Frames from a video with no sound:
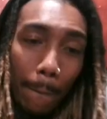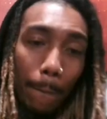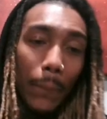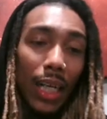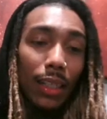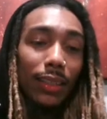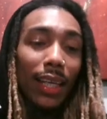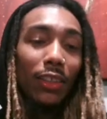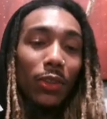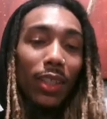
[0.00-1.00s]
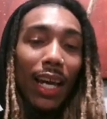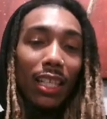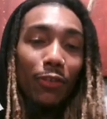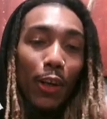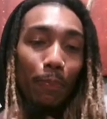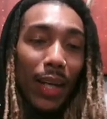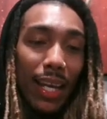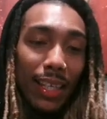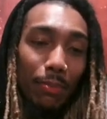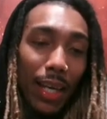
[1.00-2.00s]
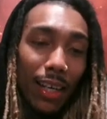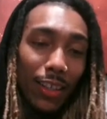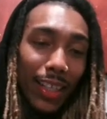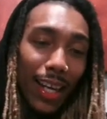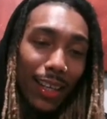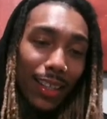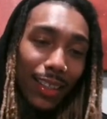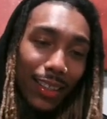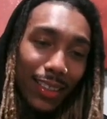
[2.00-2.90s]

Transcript: But thank you guys for playing, man, okay?